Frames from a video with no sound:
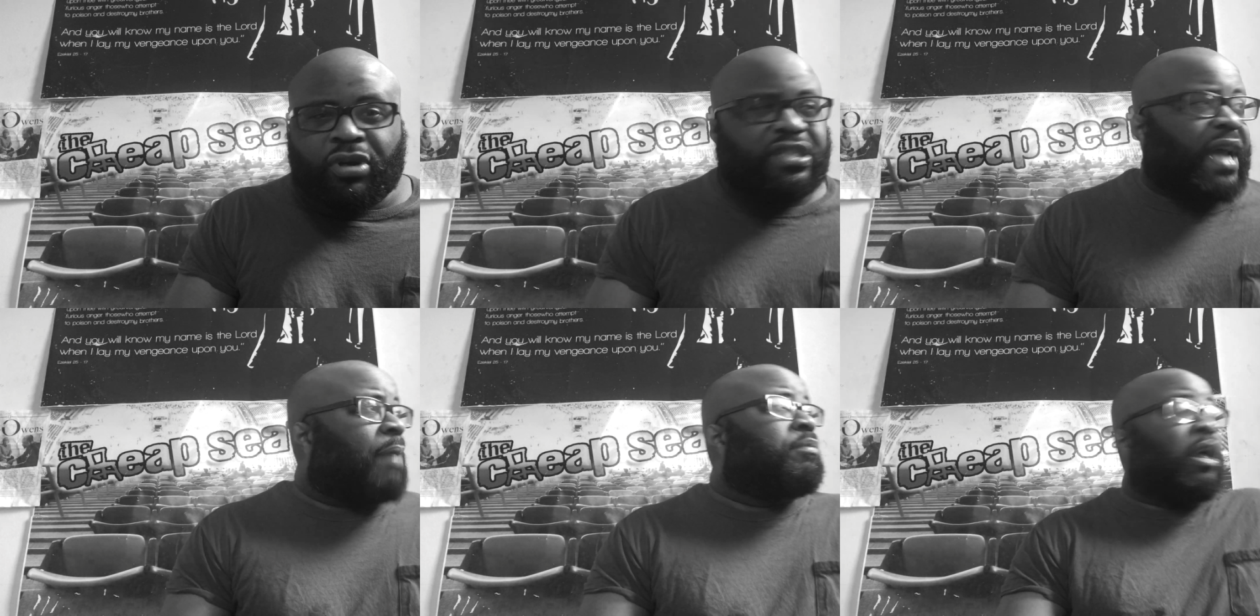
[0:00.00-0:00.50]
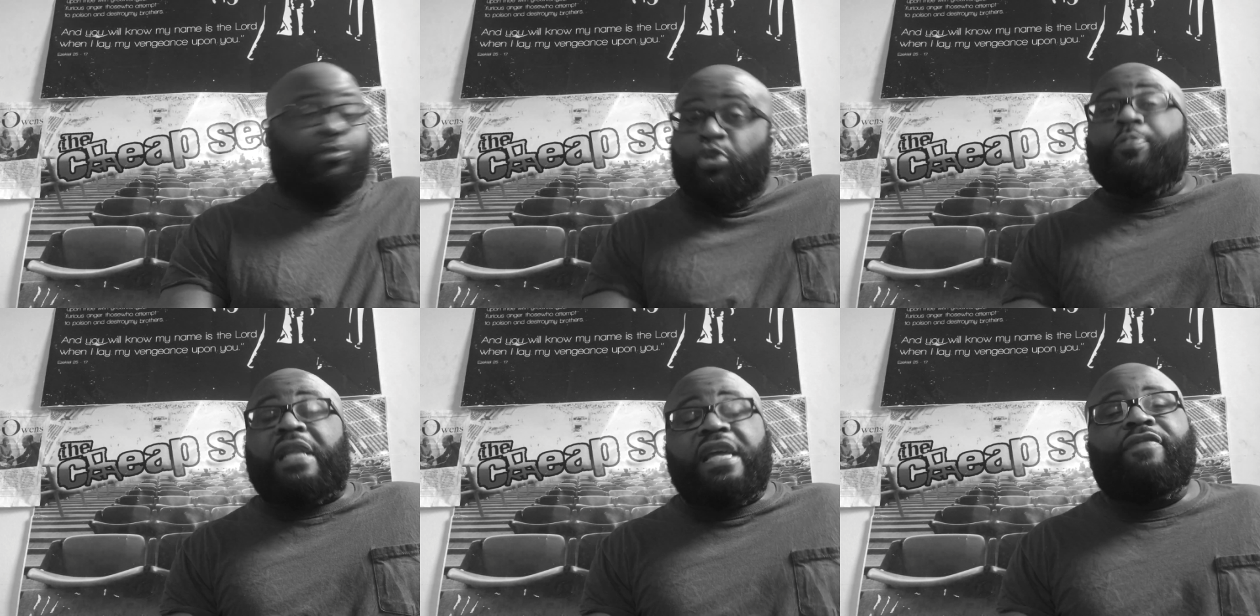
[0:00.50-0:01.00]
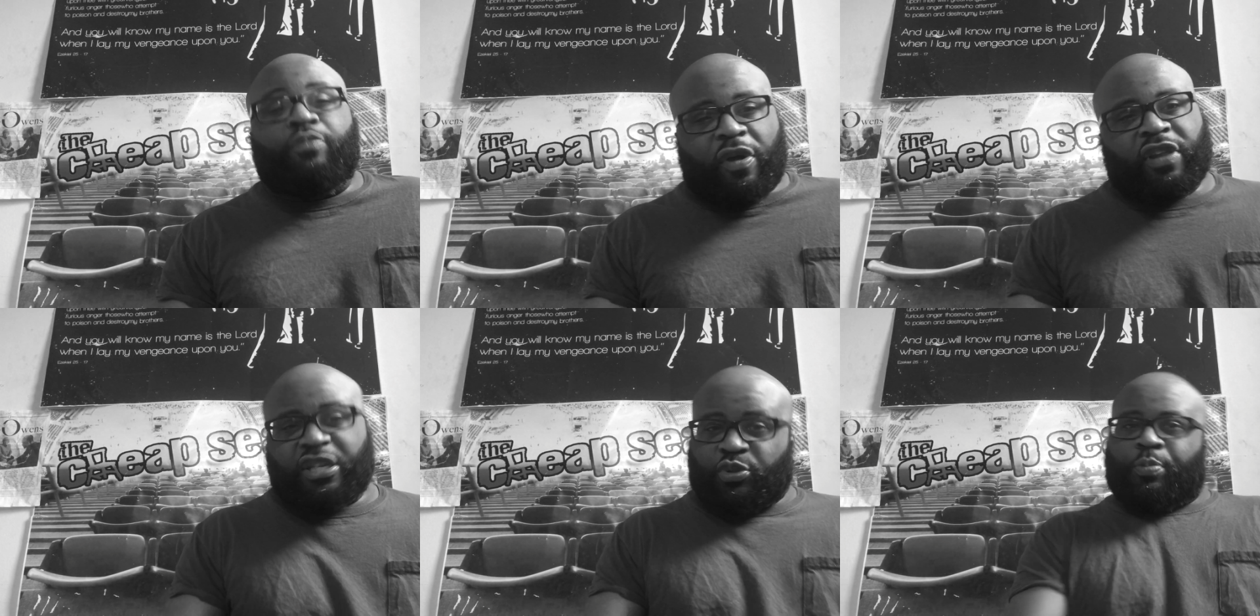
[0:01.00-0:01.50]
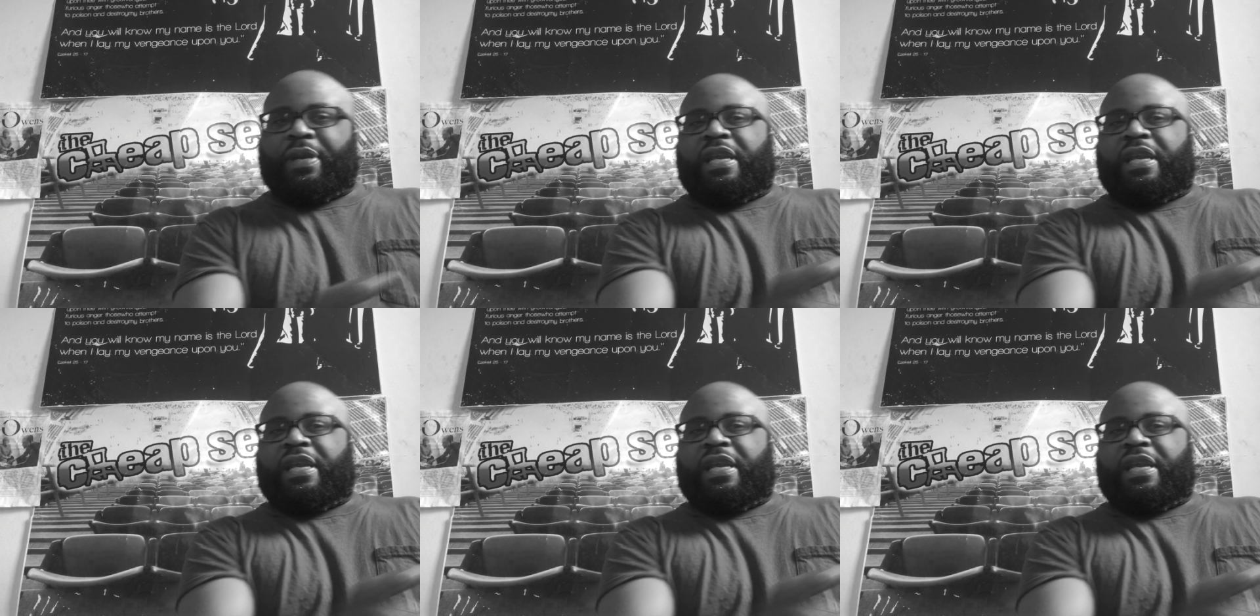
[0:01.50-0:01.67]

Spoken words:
Because unless you